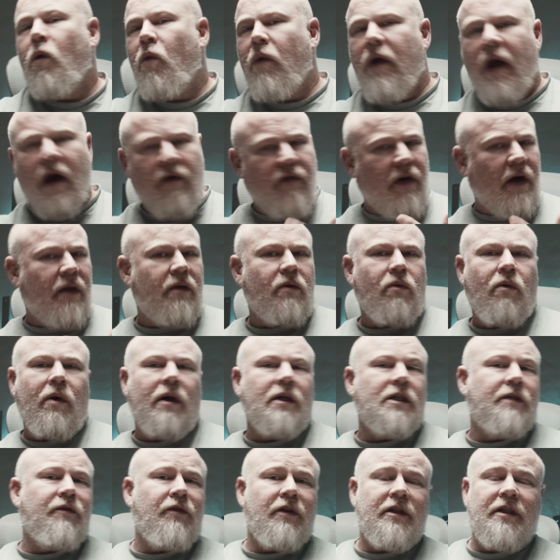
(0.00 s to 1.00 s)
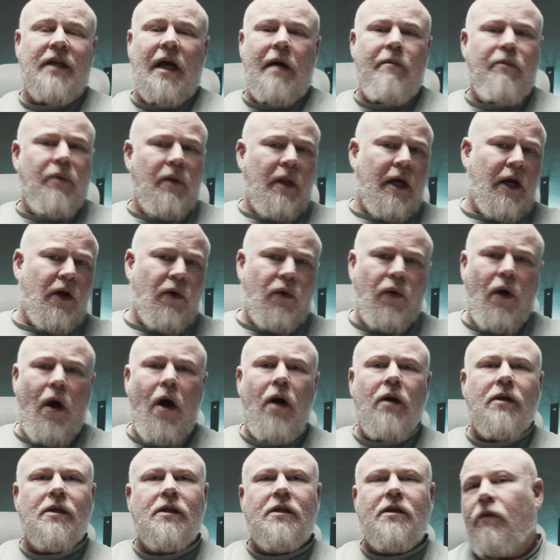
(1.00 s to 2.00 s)
We have other ones, for example, like
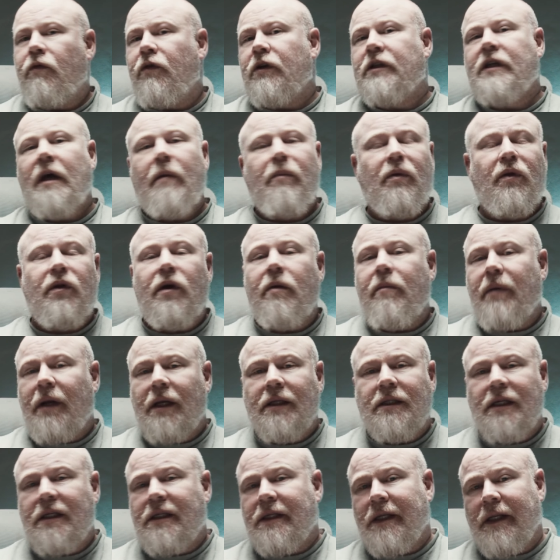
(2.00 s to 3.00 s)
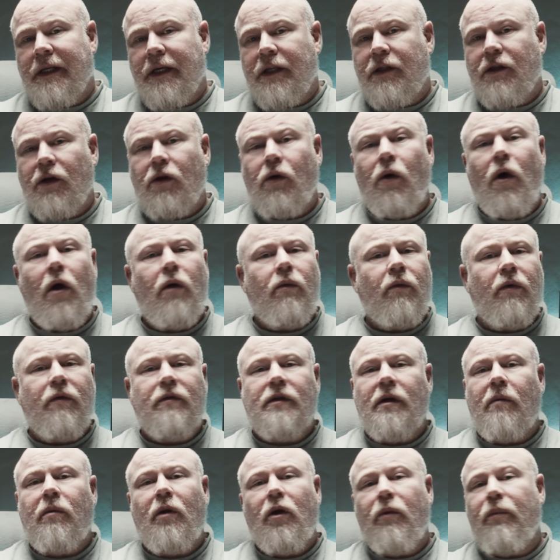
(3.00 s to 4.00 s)
crons, for example, the ability to delete the cron with
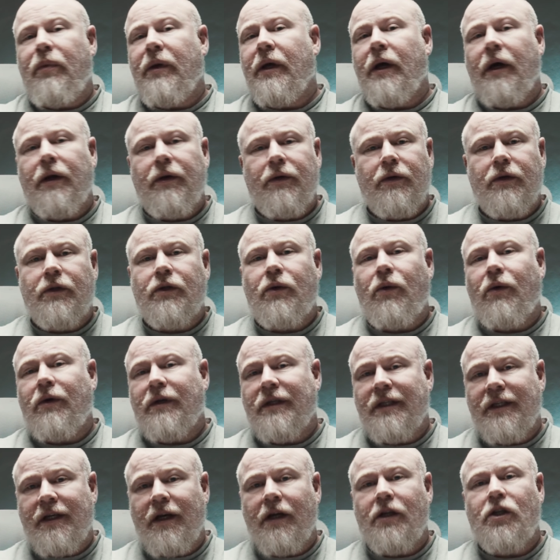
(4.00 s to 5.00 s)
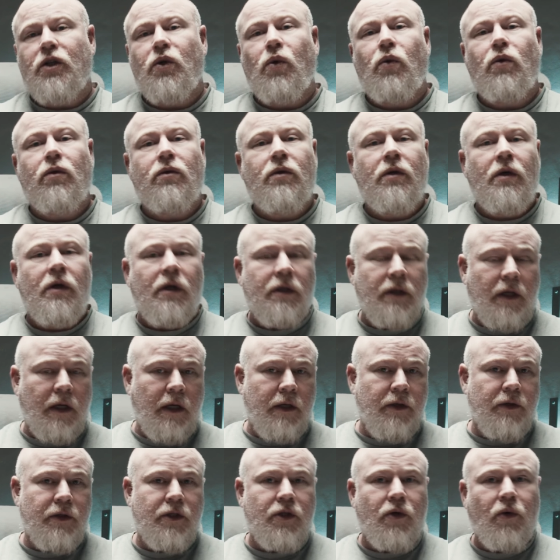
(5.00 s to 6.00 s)
WP underscore scheduled
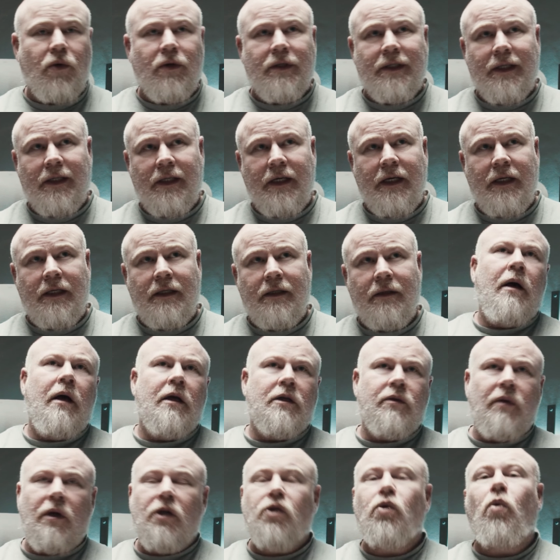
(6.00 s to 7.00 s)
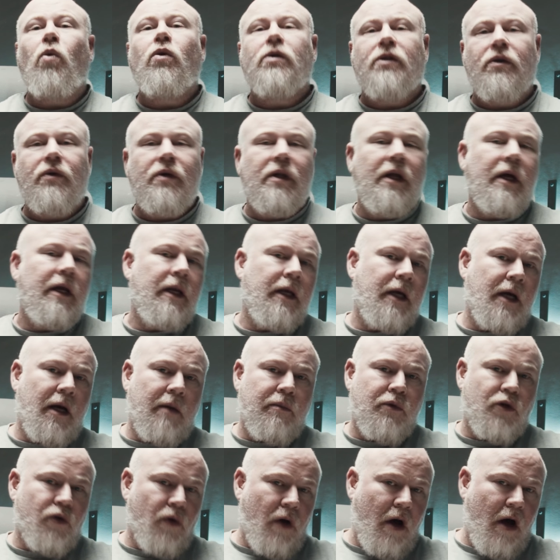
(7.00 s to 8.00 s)
underscore delete, as well as auto cleaning
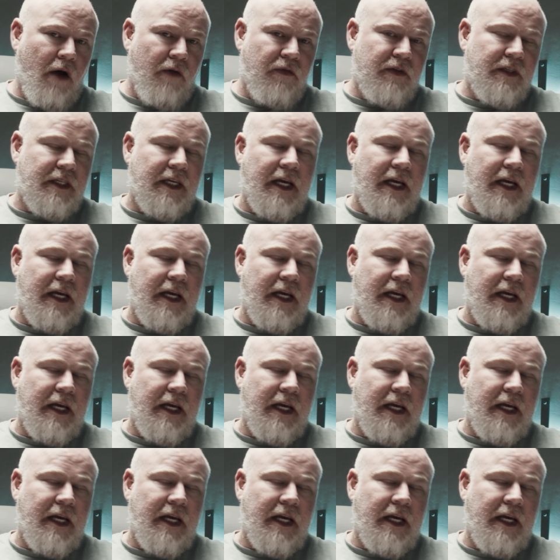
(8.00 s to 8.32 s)
up drafts,